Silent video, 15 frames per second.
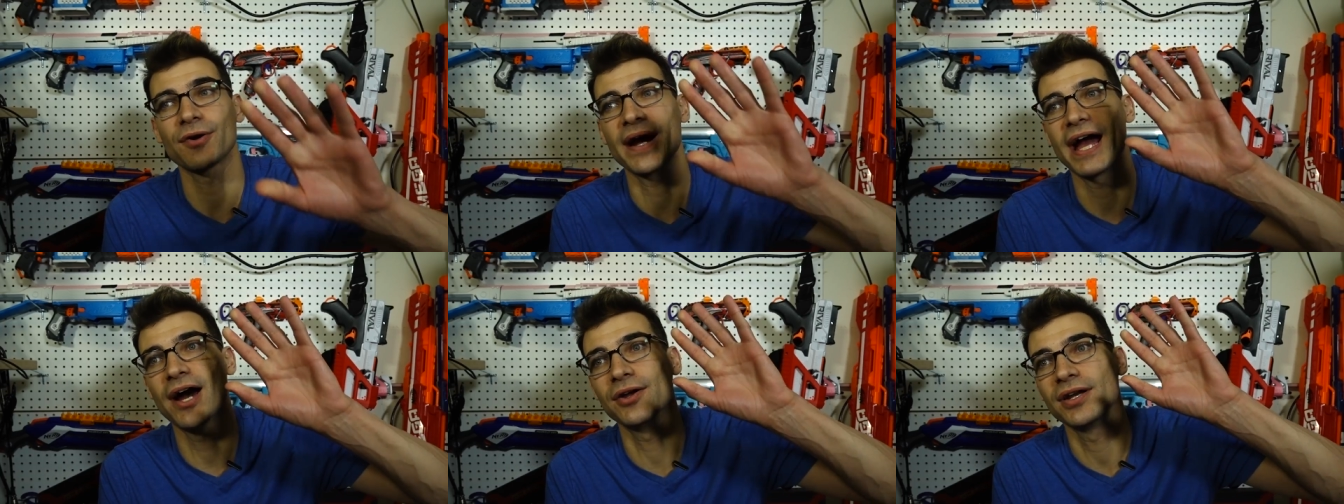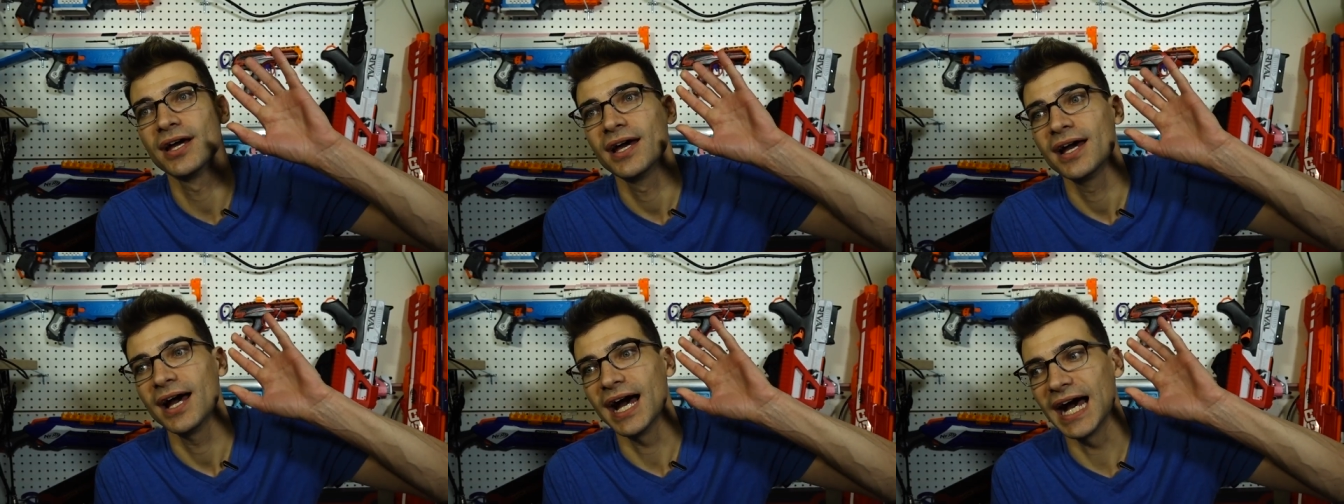around
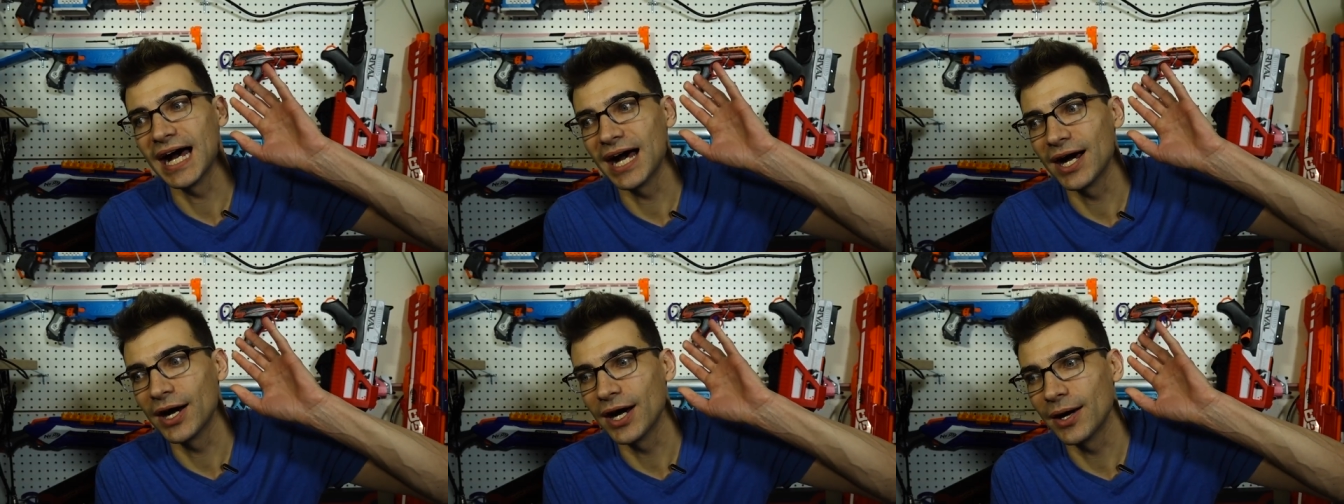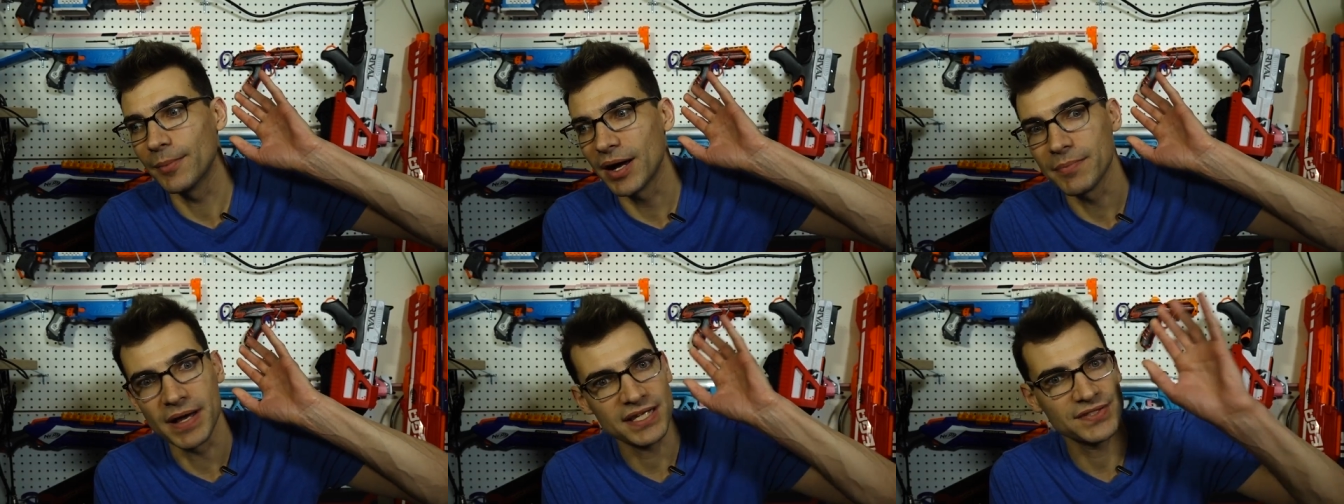uh,
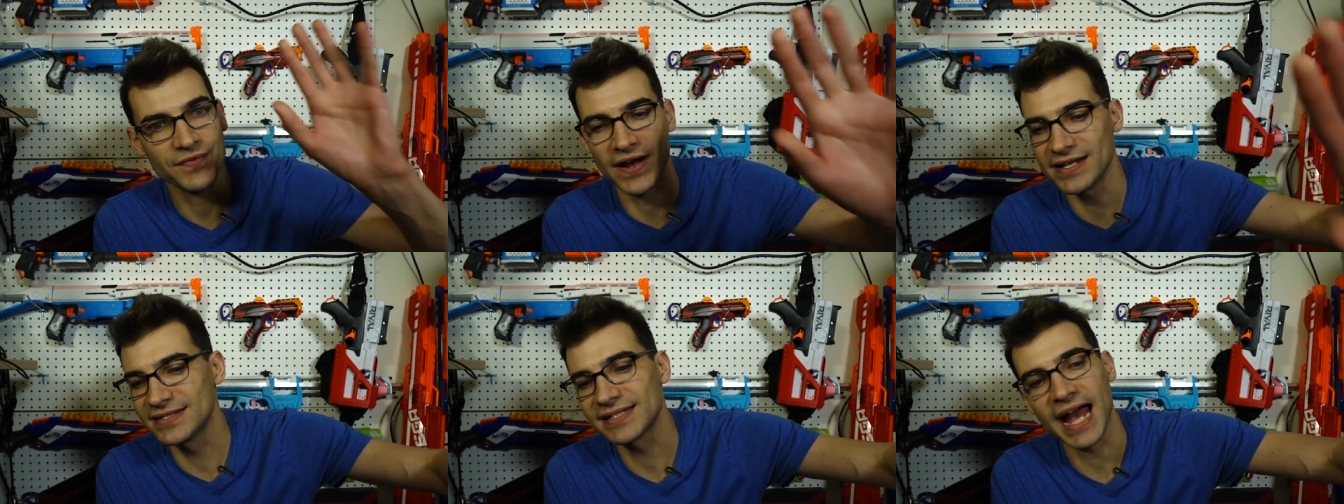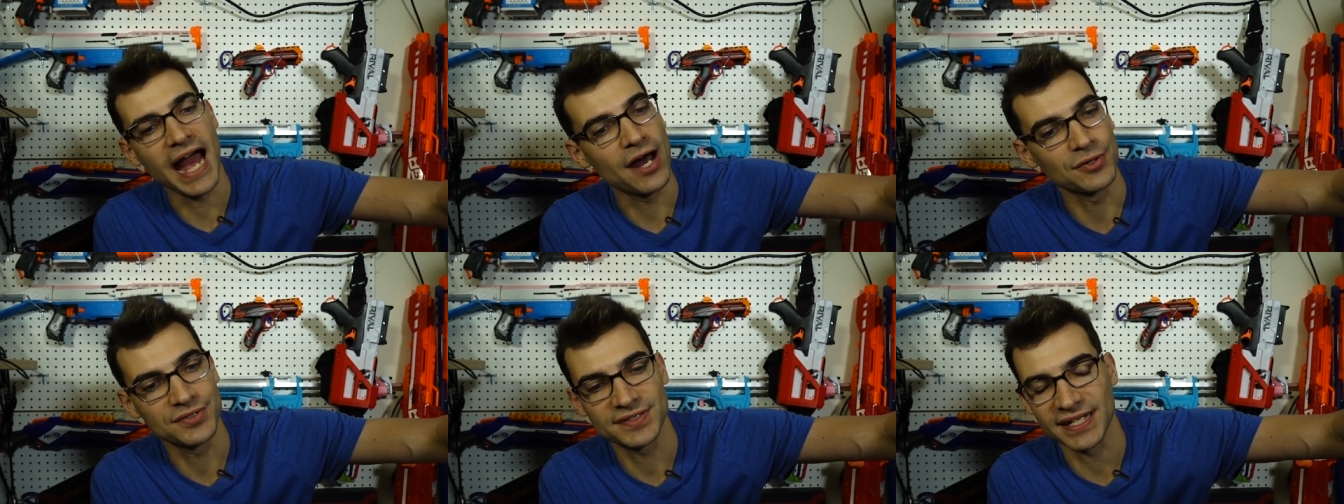my best friend's
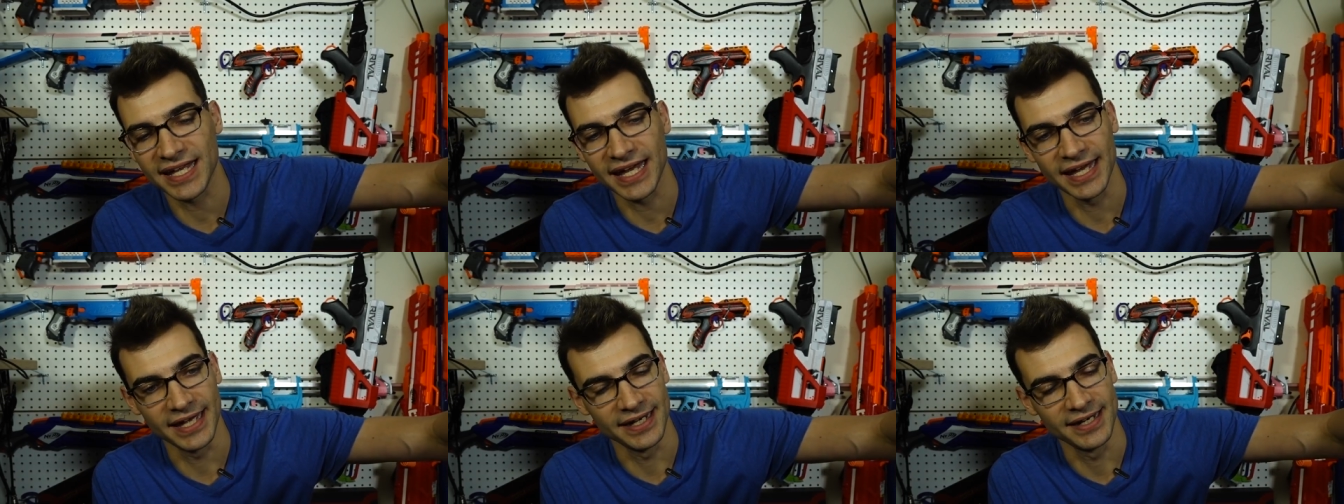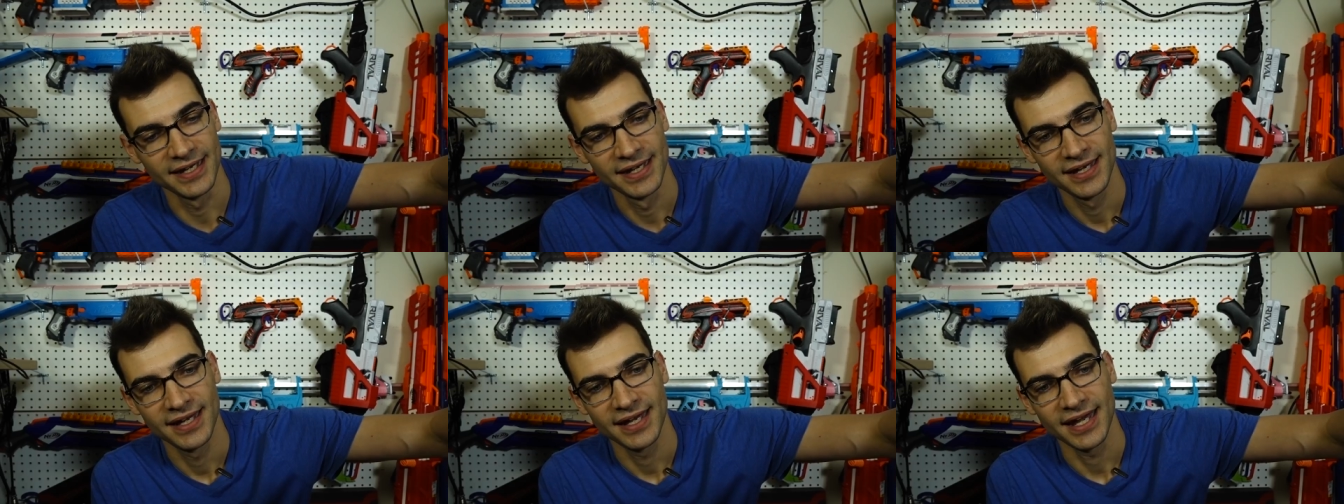house as a kid
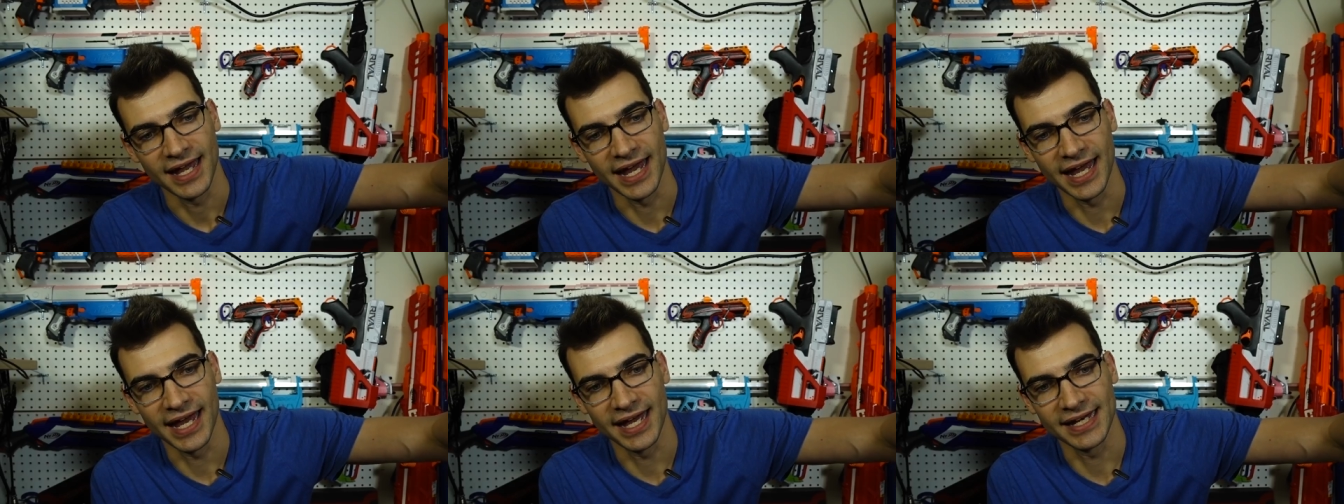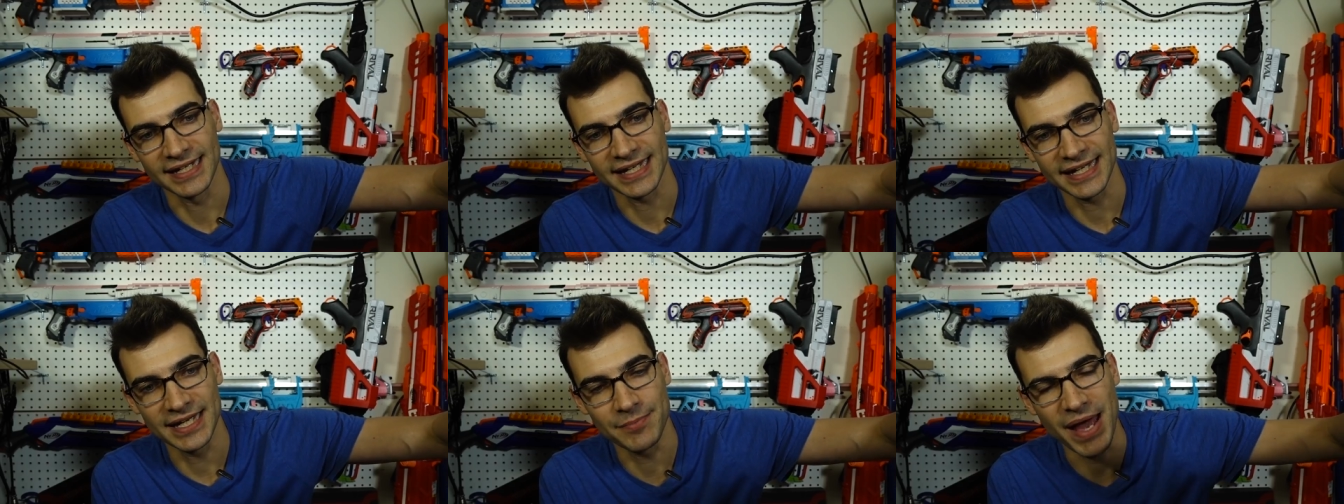and
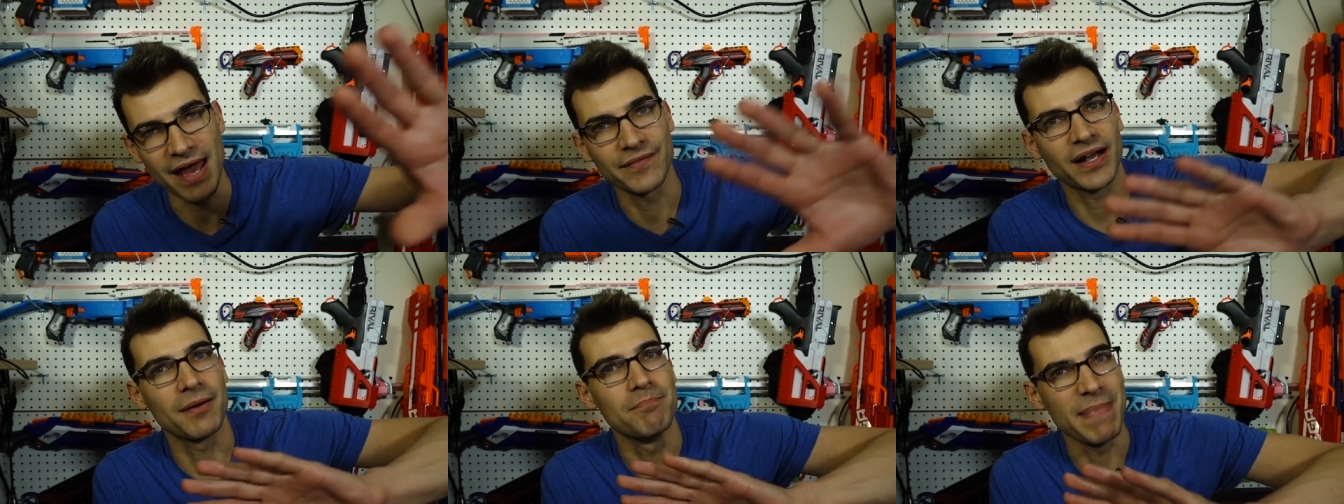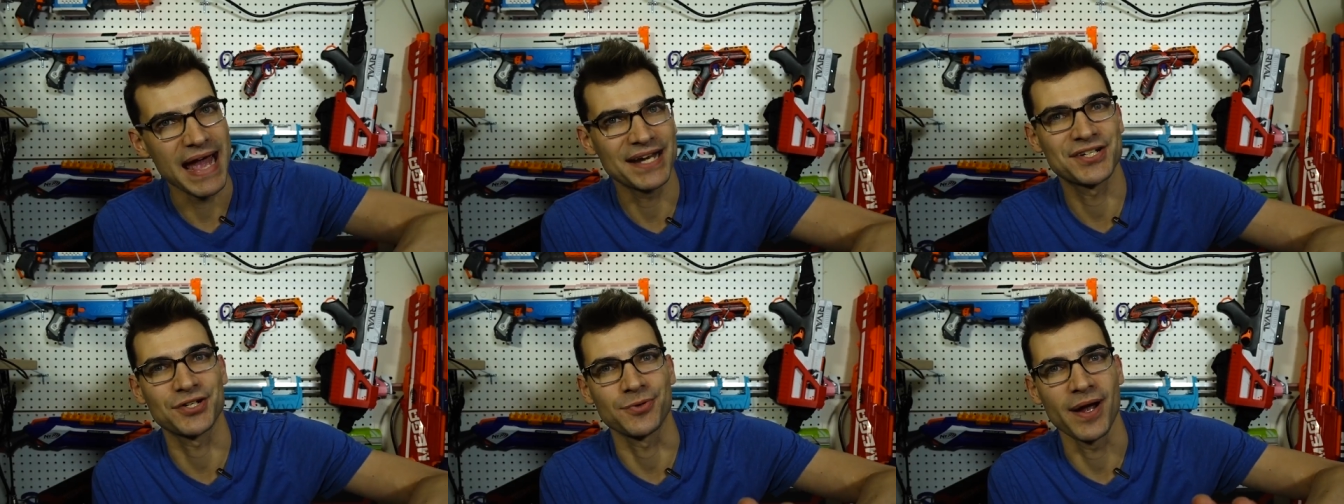him having a
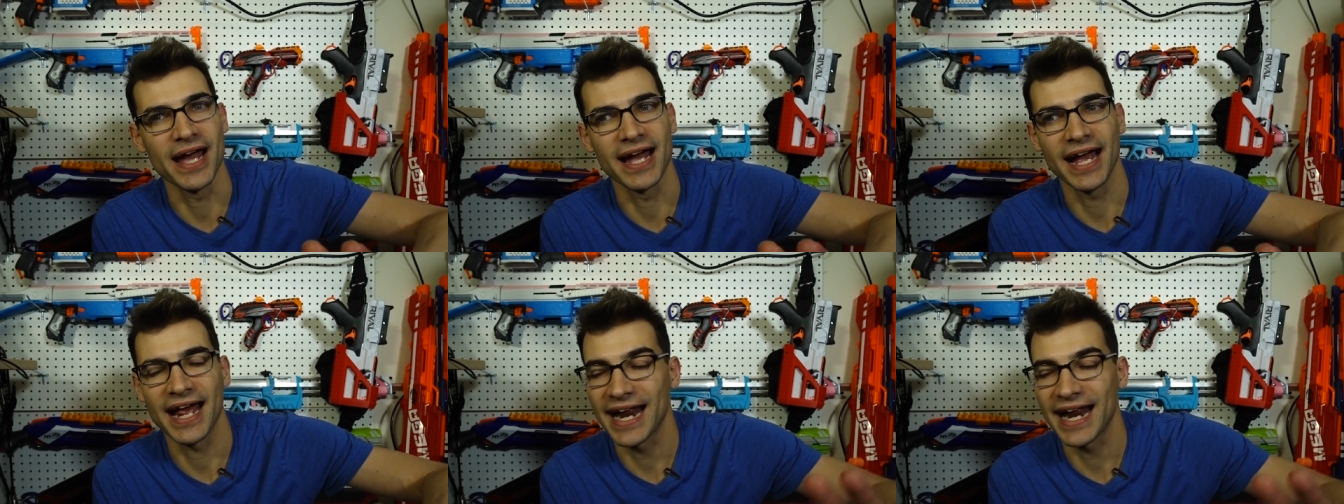manta ray.